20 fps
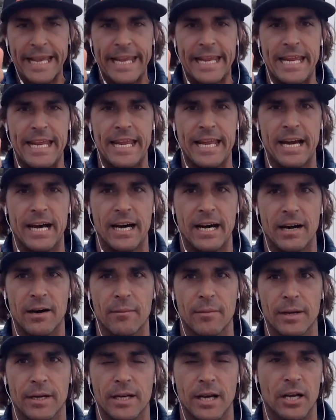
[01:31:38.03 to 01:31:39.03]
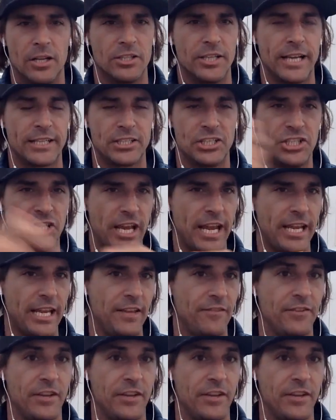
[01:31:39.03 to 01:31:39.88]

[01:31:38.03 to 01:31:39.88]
He um, contacted Jang. He,